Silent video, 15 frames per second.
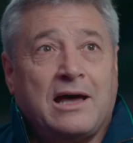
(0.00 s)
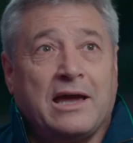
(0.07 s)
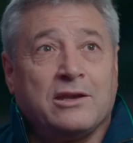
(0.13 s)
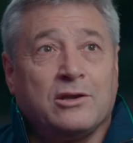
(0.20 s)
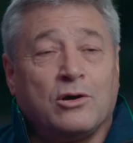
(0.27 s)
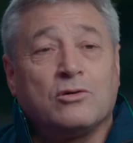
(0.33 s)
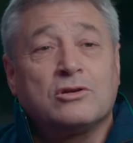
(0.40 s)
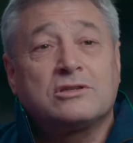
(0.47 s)
I
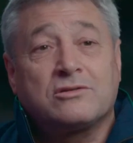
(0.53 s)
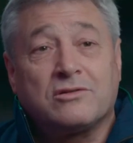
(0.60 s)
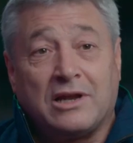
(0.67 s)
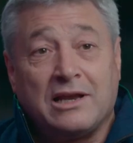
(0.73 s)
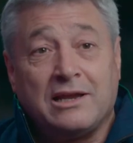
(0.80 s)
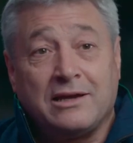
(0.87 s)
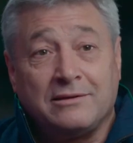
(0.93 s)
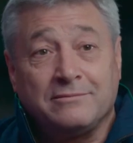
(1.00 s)
know
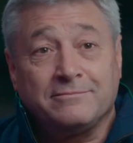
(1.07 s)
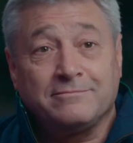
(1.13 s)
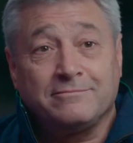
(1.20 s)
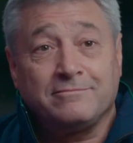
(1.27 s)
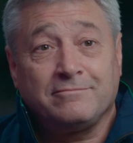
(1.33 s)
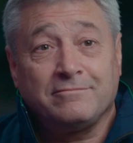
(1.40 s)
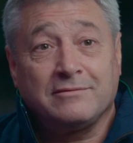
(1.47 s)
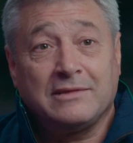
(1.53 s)
Australia,
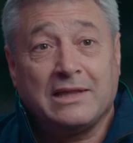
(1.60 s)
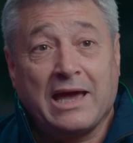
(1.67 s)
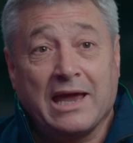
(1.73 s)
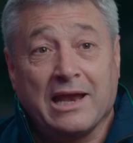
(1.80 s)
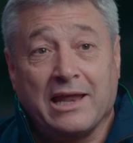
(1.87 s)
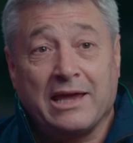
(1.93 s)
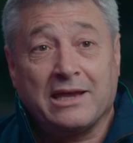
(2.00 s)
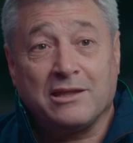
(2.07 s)

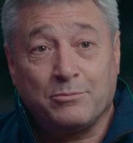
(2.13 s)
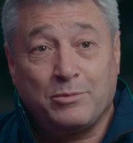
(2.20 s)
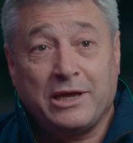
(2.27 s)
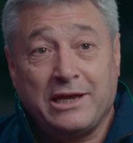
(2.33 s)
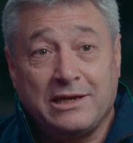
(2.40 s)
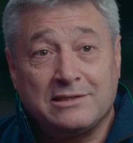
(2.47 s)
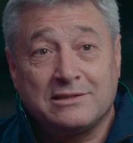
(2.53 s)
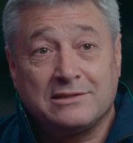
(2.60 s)
I like the
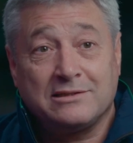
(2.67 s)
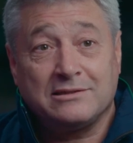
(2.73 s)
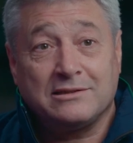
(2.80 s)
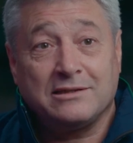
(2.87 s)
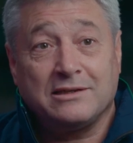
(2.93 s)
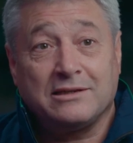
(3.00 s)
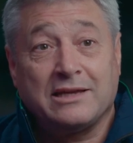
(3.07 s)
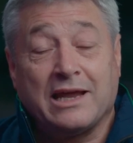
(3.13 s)
place,
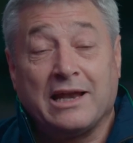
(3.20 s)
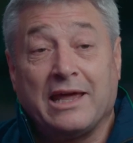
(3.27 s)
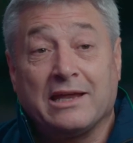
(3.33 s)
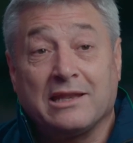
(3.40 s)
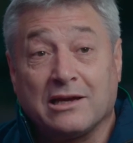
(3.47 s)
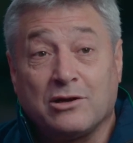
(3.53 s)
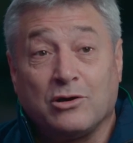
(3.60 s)
and I like the